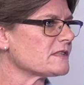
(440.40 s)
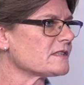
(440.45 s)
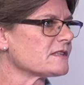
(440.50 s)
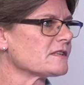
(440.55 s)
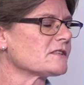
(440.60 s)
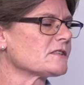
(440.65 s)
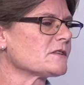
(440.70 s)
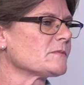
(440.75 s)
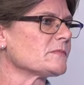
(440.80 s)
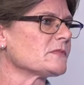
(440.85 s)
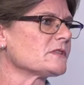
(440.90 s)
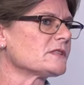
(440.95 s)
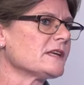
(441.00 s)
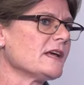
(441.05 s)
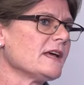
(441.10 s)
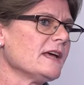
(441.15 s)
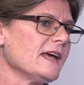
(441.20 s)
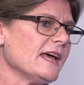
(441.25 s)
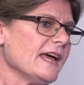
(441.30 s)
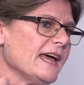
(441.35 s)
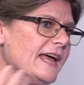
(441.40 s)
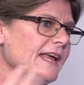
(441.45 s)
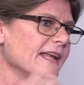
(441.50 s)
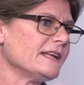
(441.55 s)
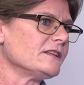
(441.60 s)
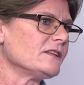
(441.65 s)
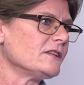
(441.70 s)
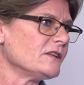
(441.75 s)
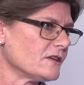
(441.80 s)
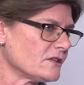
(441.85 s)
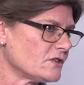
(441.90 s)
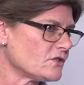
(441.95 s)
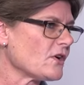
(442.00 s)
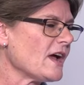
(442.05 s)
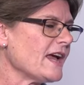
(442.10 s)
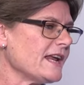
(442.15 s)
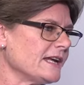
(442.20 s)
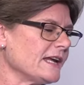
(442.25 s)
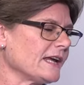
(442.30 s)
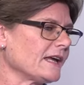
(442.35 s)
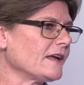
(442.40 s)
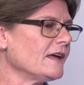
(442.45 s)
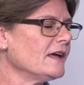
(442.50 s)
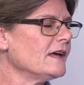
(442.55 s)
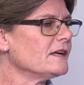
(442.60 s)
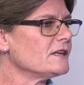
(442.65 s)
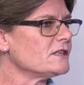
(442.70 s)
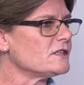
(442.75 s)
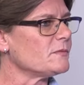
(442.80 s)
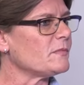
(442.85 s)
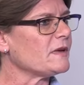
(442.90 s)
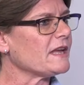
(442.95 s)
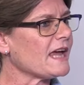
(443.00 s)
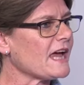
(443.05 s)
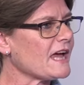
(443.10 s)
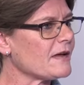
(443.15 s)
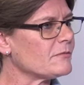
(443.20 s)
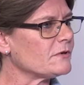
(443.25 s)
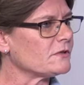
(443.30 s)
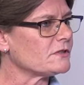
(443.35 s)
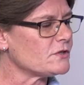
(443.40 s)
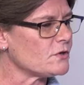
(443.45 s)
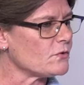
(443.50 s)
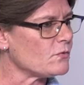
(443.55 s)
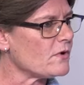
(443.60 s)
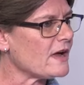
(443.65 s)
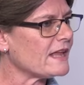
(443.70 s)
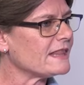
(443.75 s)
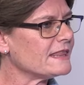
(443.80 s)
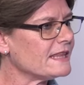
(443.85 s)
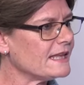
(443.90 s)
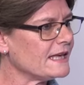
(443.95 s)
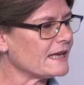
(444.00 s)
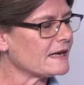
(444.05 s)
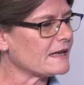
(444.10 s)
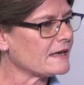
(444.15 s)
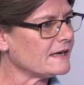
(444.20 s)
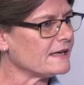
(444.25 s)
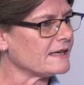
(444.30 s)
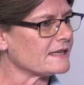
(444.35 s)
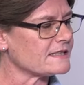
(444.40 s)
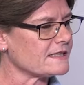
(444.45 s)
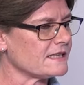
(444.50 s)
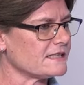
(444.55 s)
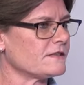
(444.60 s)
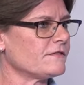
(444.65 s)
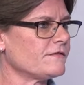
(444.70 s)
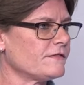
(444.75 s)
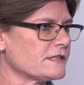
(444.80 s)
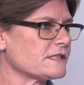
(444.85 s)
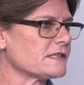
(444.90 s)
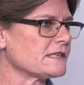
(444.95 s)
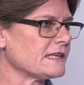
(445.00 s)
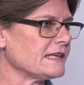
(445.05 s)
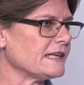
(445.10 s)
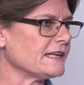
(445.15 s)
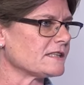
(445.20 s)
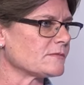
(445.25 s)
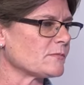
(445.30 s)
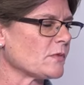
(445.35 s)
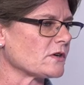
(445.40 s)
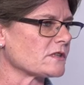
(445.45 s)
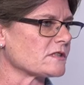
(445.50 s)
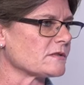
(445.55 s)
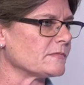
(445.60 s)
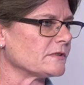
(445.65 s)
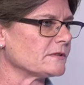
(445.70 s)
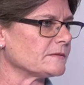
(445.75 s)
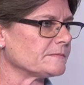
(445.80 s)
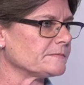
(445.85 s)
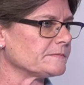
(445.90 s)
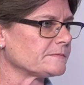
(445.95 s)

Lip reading: systems, and the training to be able to run their clinics as efficiently as possible.